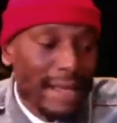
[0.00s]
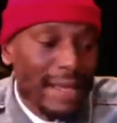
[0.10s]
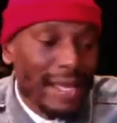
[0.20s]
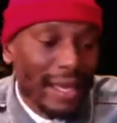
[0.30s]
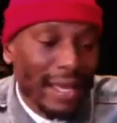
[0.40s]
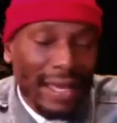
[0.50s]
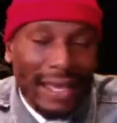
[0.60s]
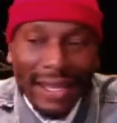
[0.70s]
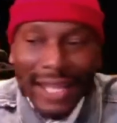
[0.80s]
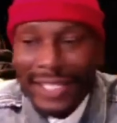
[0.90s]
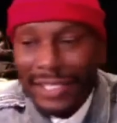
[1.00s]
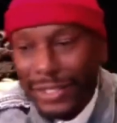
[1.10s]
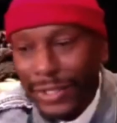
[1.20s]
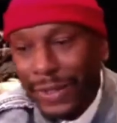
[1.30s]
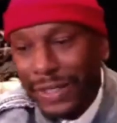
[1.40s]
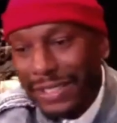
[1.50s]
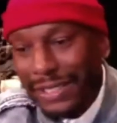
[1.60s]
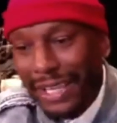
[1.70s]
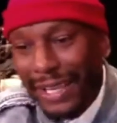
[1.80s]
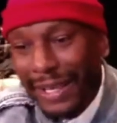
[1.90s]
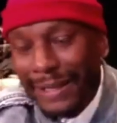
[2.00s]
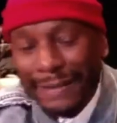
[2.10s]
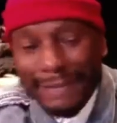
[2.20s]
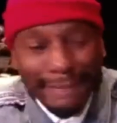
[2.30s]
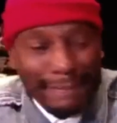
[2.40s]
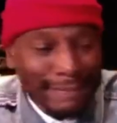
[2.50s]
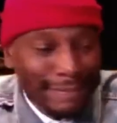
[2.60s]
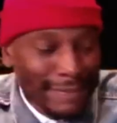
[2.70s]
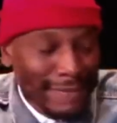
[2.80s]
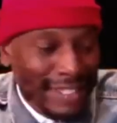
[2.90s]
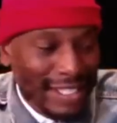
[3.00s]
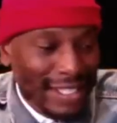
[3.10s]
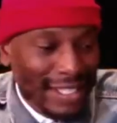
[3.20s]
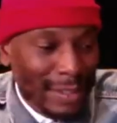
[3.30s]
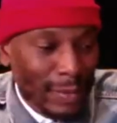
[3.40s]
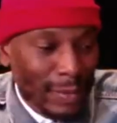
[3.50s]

And as George said, when they